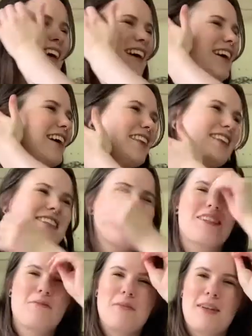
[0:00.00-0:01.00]
uh, this is
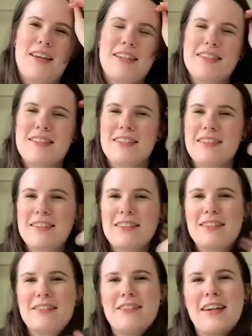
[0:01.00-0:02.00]
a place
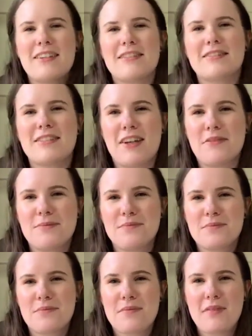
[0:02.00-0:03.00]
wait no
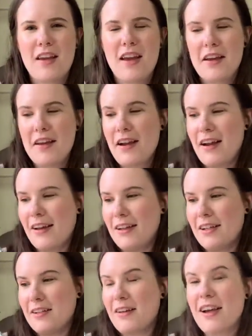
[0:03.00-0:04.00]

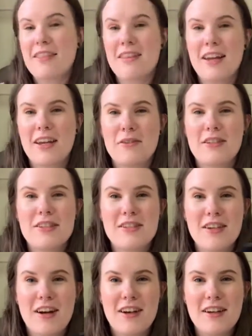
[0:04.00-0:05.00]
um, I thought I would
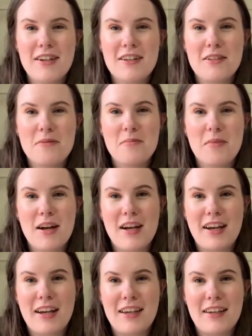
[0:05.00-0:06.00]
start
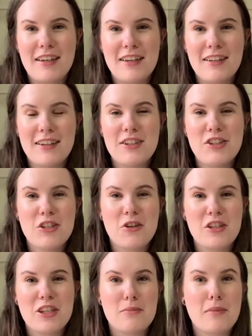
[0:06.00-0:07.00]
by
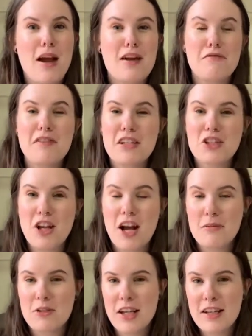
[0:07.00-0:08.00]
showing you my finished
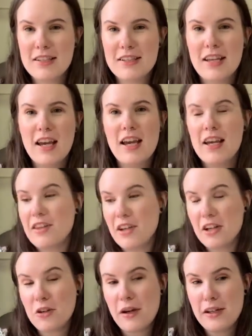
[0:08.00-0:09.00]
objects. There
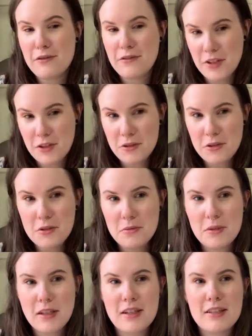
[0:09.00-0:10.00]
are quite a few
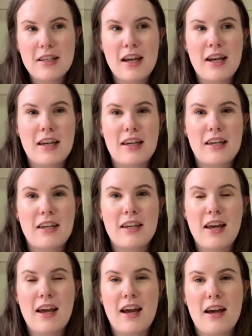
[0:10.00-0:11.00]
because I
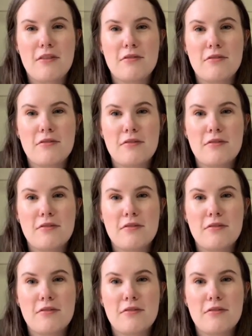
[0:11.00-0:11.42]
have,